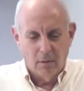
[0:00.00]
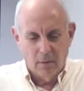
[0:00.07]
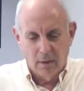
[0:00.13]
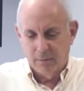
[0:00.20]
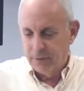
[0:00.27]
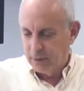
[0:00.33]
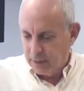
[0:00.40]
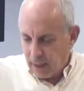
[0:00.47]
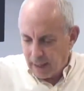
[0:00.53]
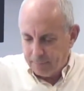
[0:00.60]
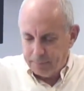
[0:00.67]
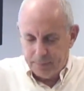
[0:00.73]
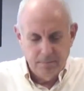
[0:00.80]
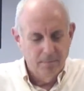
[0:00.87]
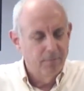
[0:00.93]
of the
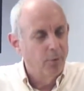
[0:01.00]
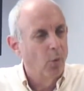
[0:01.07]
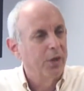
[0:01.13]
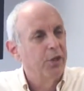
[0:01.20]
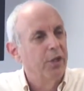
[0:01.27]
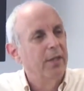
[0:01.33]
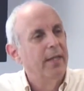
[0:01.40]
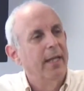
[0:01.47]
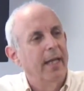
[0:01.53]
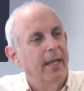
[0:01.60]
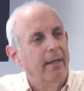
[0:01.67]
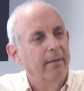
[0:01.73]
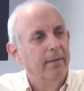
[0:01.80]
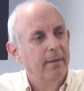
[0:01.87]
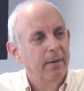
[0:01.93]
top Fortune 10.
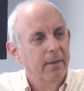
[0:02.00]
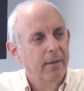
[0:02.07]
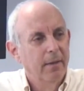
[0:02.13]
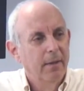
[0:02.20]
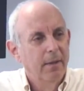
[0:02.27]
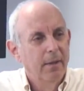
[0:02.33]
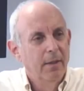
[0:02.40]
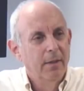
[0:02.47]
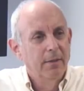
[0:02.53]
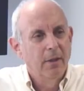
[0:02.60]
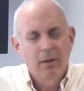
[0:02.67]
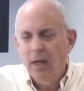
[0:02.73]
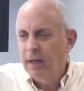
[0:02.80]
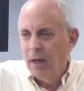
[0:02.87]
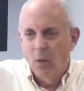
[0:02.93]

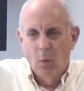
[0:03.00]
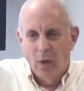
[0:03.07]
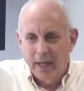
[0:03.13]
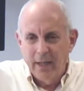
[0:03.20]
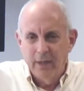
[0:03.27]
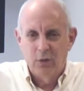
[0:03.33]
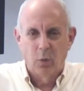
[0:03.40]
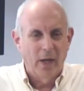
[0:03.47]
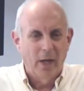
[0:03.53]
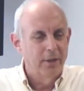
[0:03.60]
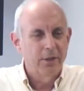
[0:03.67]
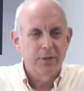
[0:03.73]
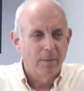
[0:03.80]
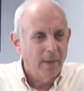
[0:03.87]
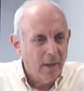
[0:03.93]
They're not going to raise
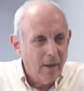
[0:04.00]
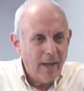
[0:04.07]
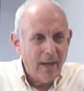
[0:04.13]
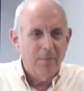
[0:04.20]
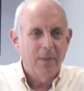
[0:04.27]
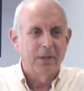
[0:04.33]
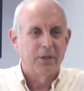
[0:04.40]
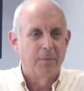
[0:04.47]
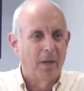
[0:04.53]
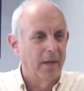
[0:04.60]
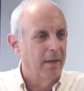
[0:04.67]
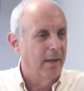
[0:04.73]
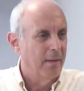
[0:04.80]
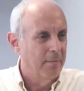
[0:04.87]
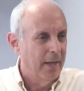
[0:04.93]
wages no matter how much
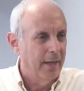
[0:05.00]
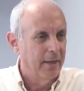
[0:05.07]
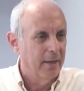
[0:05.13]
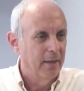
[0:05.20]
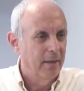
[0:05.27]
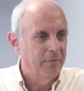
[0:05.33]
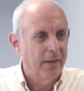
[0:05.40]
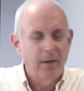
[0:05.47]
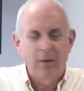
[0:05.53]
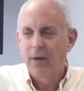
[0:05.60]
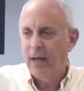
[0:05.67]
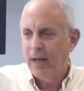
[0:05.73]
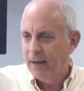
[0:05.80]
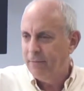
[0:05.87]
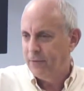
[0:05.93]
money they make if they
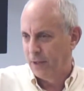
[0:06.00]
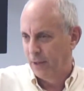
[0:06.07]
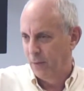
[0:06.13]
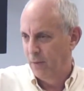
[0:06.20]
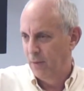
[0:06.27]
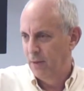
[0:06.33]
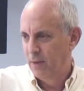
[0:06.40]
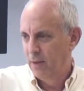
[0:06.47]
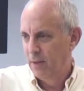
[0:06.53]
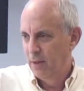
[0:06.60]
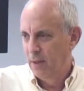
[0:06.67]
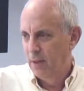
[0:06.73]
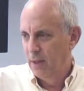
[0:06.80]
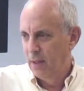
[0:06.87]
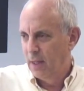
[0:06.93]
don't have to.
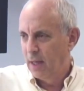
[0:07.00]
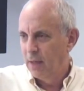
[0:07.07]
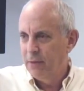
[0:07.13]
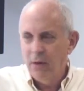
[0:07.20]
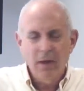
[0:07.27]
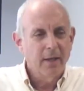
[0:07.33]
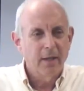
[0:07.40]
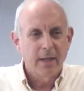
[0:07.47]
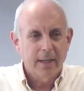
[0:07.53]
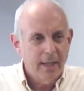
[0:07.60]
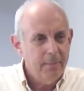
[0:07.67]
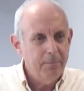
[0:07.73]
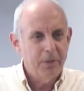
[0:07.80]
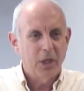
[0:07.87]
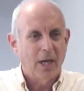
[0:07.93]
And they're not going to
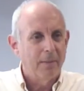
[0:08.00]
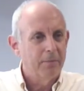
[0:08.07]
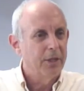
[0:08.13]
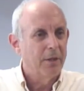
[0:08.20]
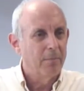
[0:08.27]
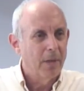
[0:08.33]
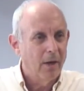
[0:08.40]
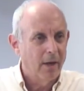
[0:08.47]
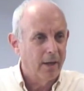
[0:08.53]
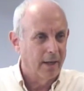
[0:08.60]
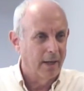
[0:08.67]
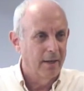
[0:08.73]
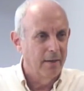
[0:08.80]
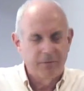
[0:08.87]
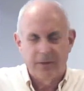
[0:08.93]
keep jobs in America
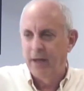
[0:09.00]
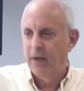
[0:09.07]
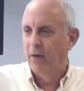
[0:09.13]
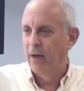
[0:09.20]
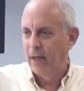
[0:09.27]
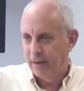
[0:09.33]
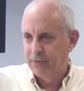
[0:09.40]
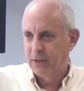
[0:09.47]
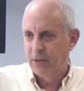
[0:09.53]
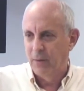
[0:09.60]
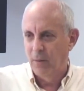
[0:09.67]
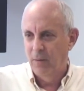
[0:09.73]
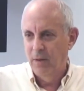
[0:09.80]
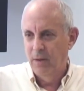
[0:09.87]
if they don't have to.